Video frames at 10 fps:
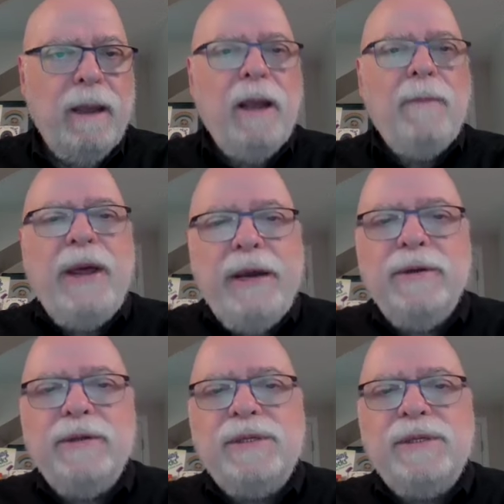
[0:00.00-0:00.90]

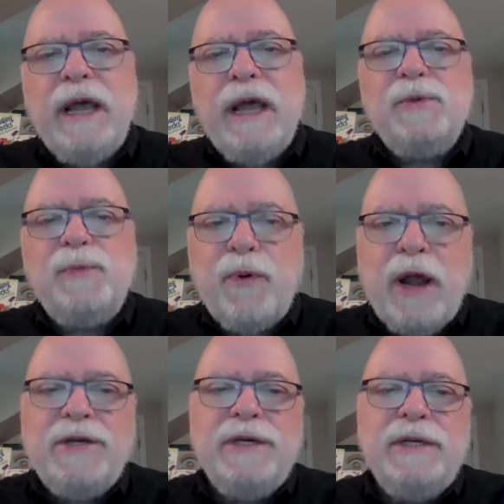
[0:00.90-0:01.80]
Peter's
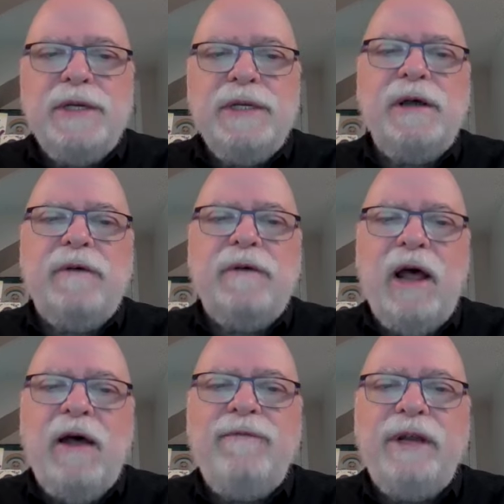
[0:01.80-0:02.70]
expressions of
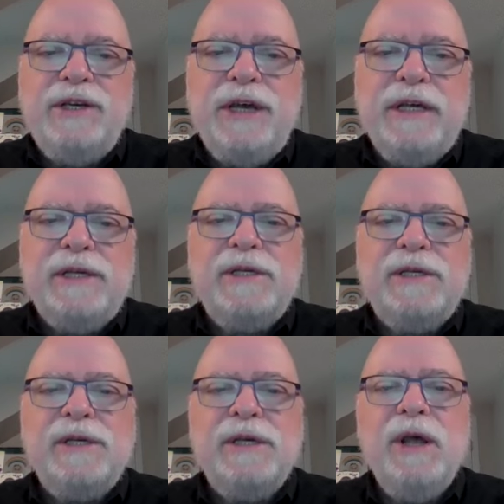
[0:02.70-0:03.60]
love to
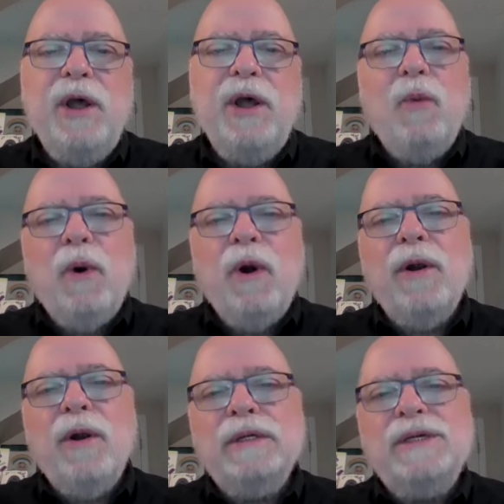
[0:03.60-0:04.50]
Jesus
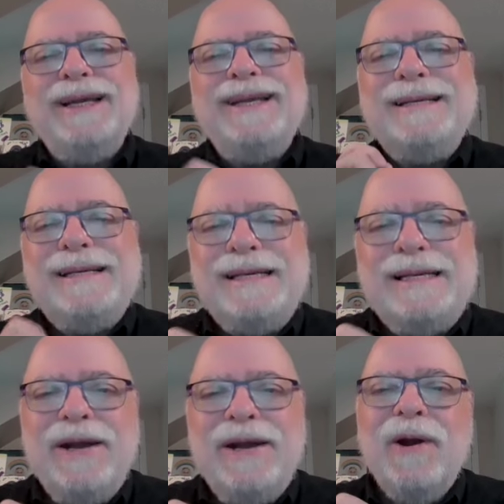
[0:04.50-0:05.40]
were
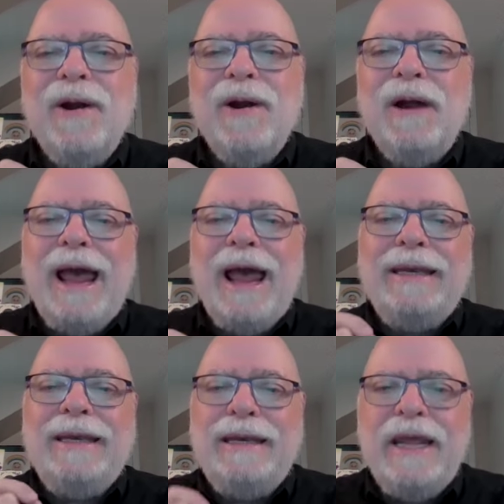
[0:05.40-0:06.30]
sincere
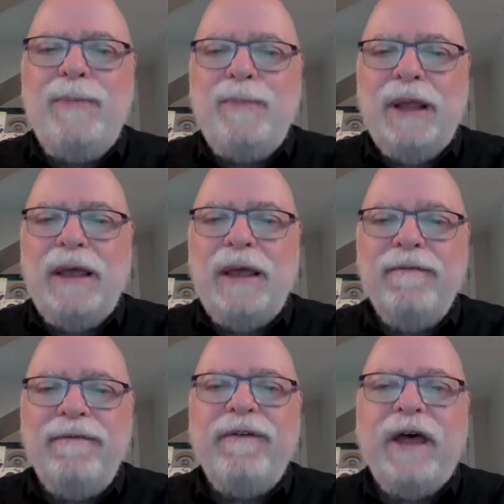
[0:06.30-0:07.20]
and deeply
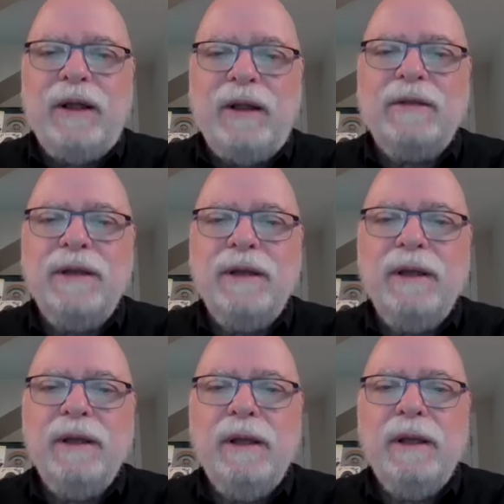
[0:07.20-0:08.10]
felt.
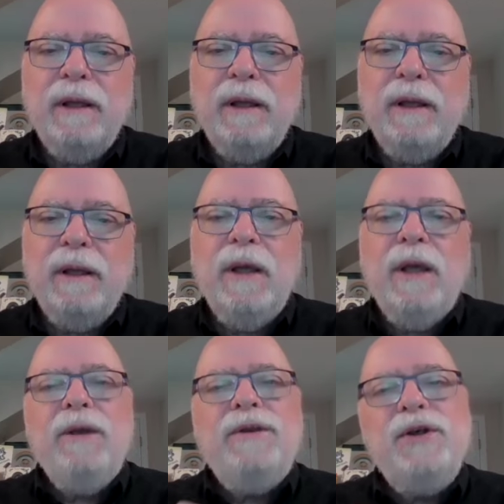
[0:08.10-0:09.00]

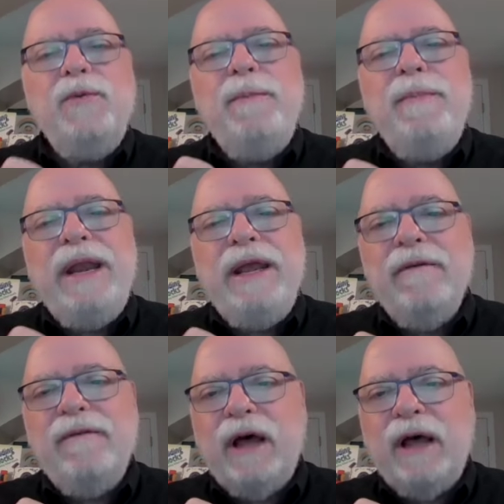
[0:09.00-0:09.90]
Too many
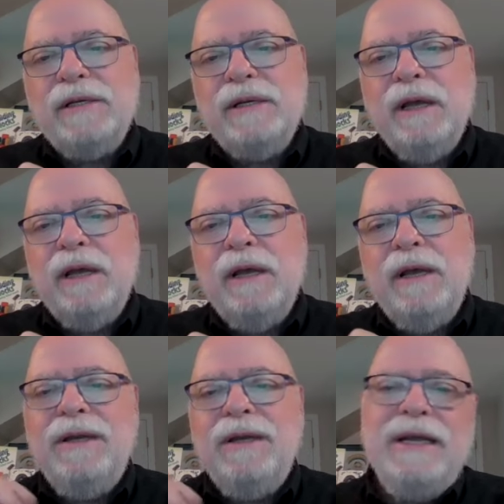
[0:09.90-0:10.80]
of us
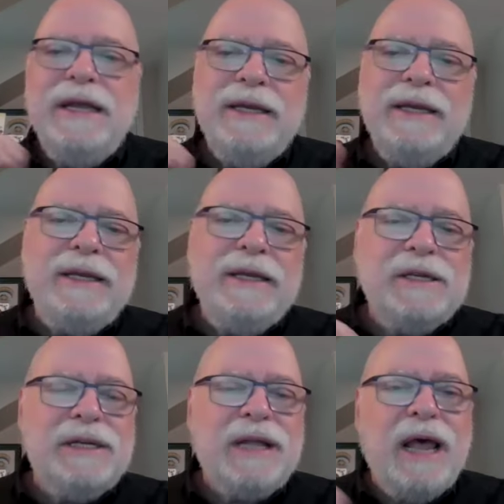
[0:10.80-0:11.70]
tend to
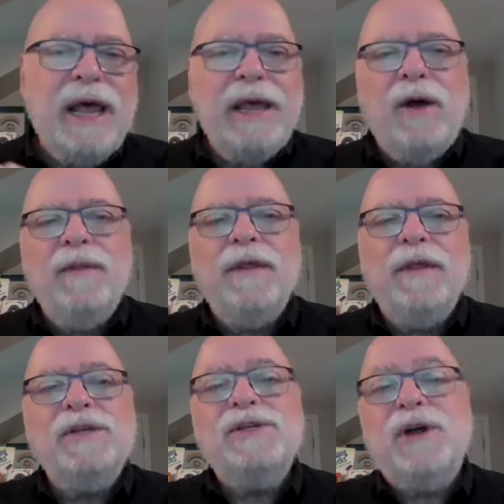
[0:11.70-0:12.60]
stay on the
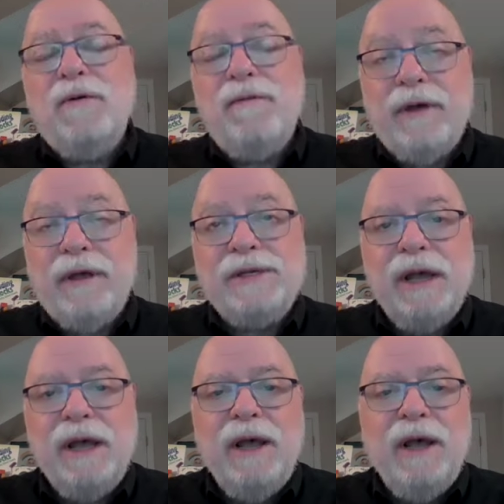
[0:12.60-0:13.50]
surface
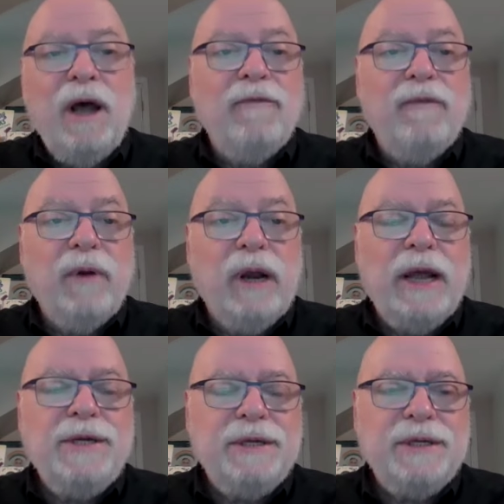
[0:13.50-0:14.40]
of
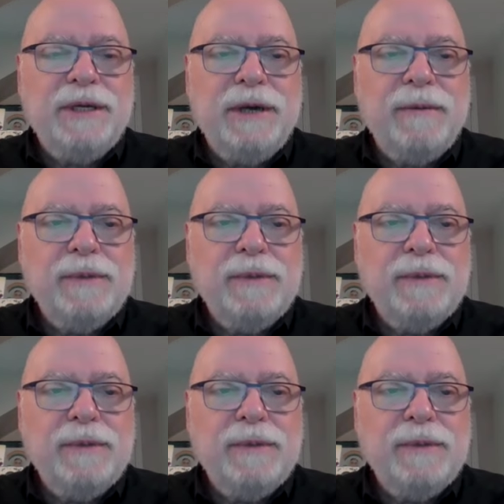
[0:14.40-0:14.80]
relationships.